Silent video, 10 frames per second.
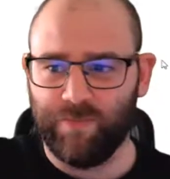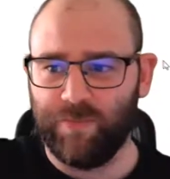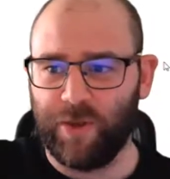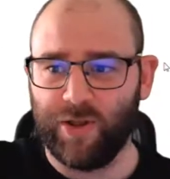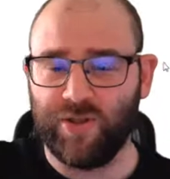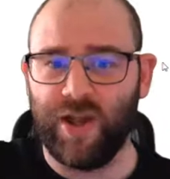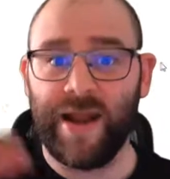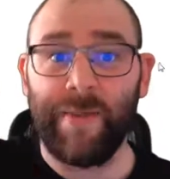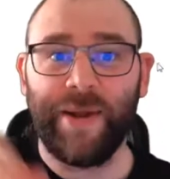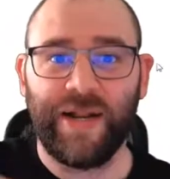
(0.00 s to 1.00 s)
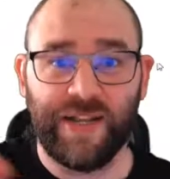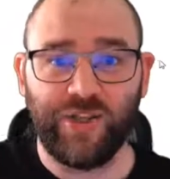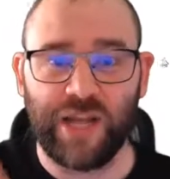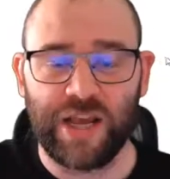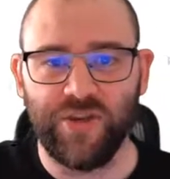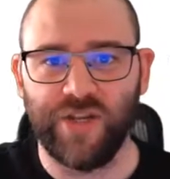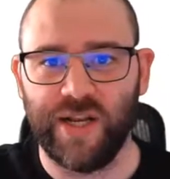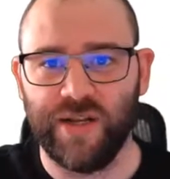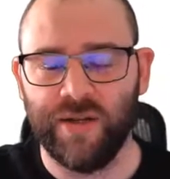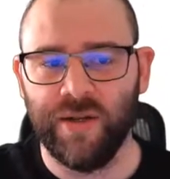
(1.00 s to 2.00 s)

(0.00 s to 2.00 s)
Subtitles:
like dynamically changing,